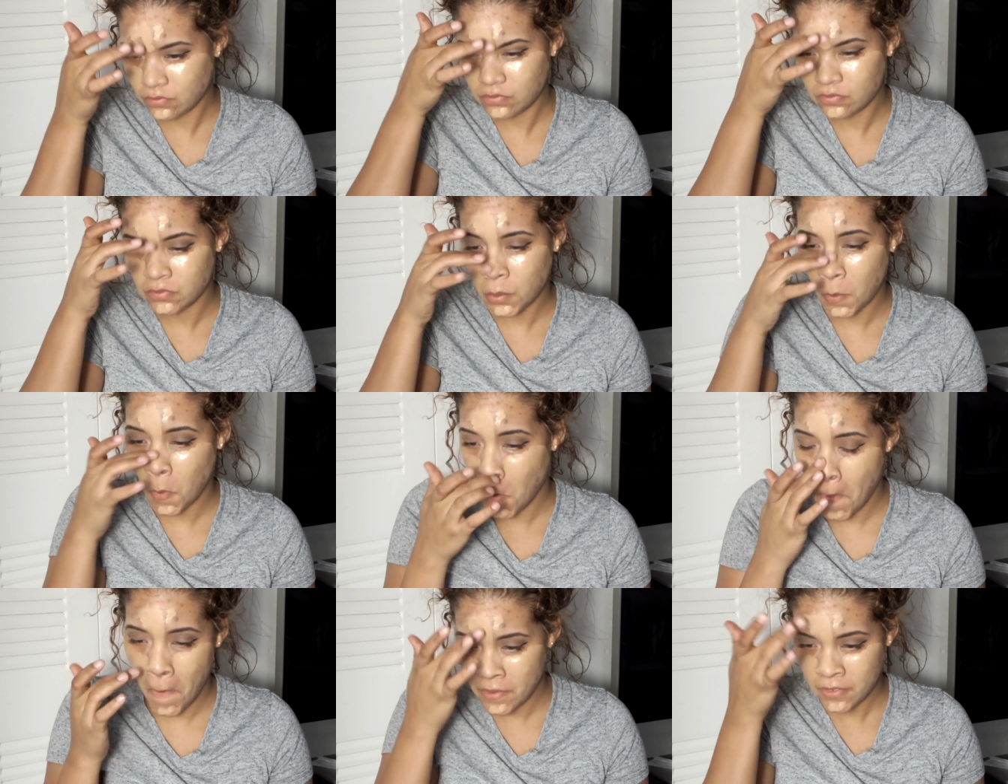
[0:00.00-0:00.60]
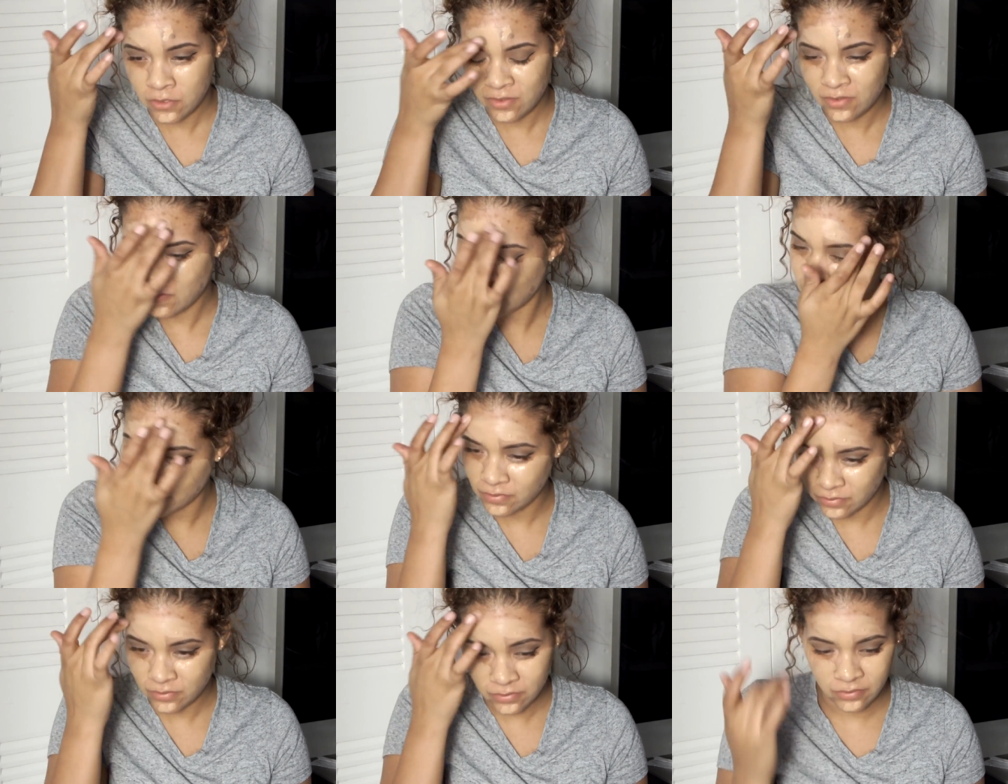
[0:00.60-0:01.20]
I guess this
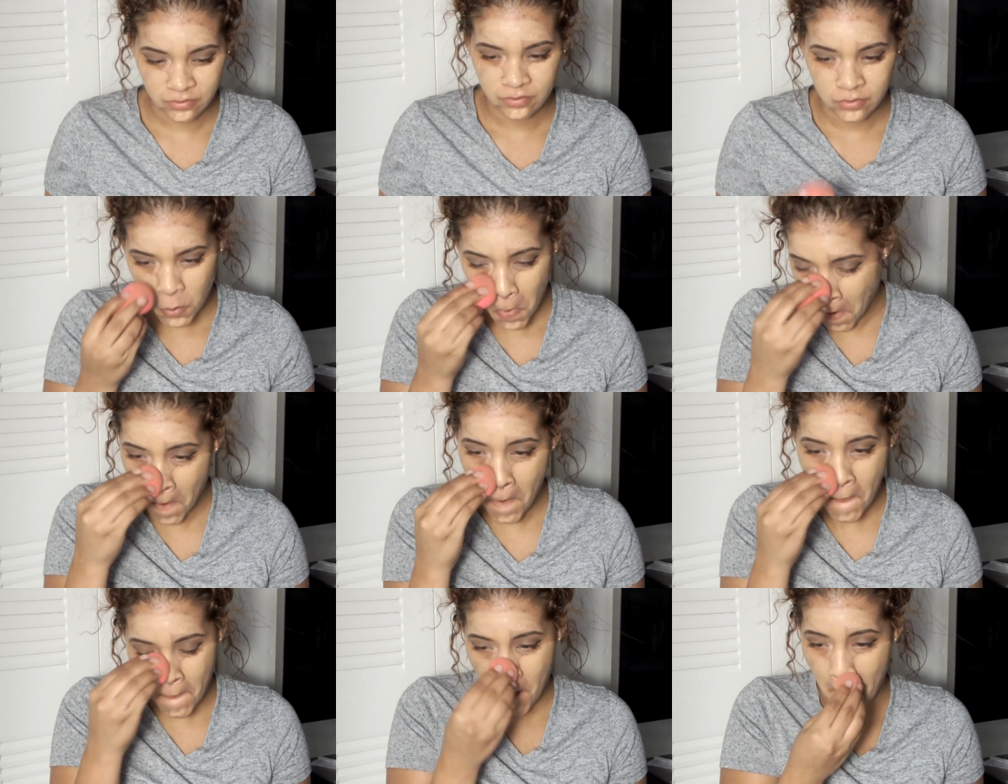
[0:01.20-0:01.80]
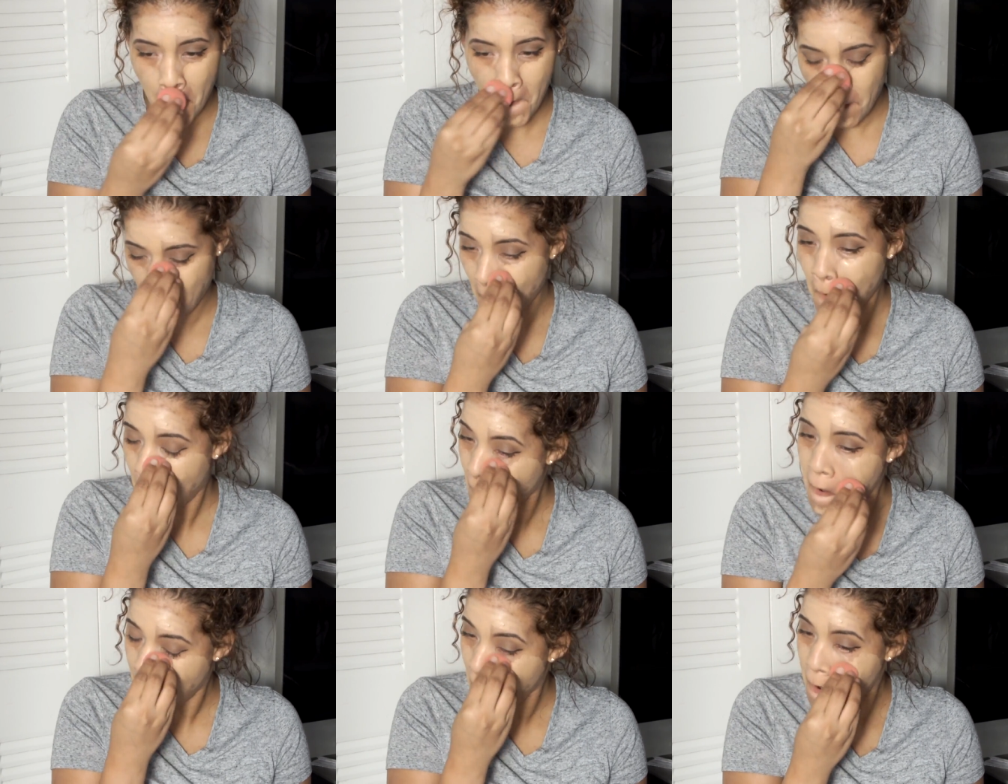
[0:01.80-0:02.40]
is uh, the
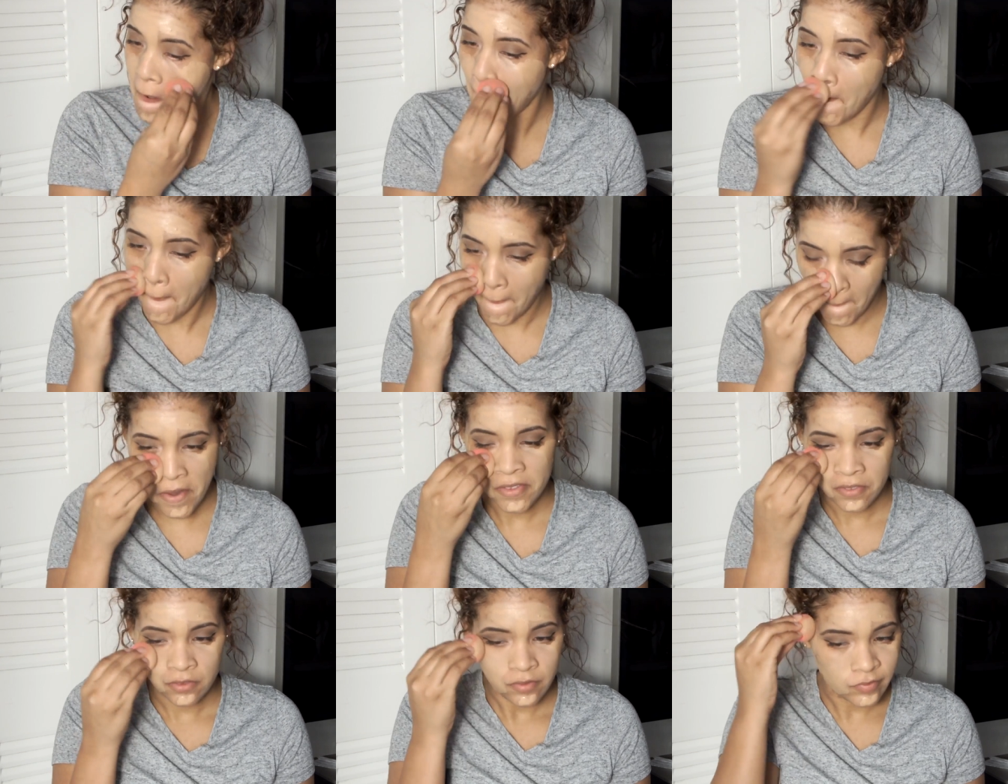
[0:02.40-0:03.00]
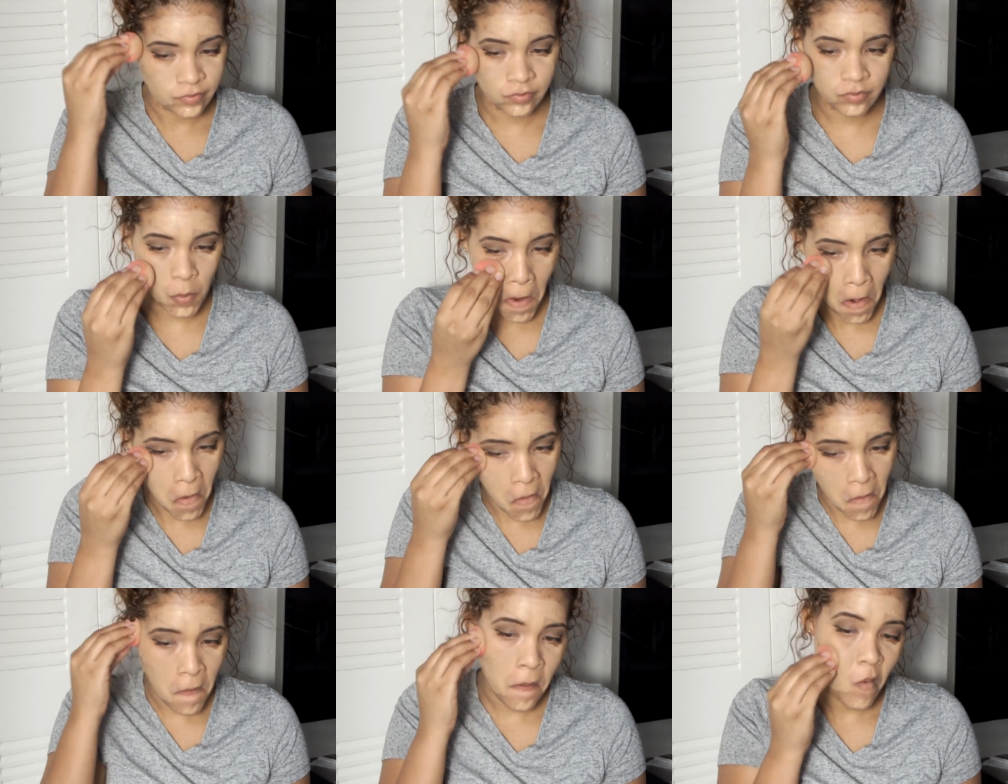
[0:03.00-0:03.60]
addition to the kabuki
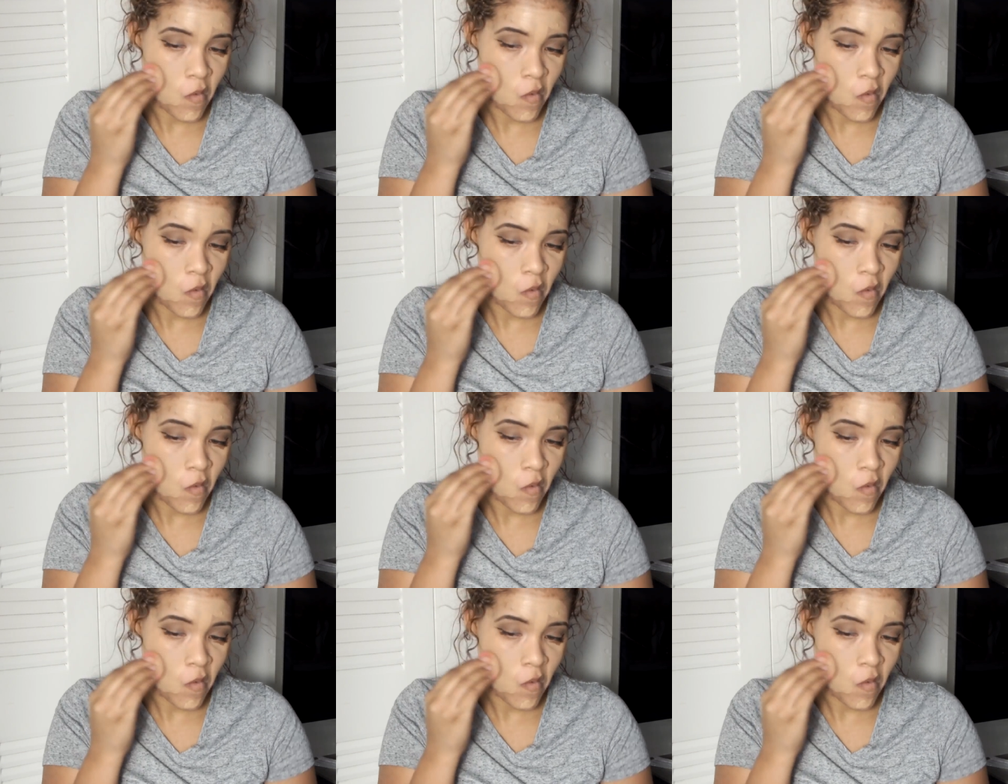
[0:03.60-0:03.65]
mask. I'm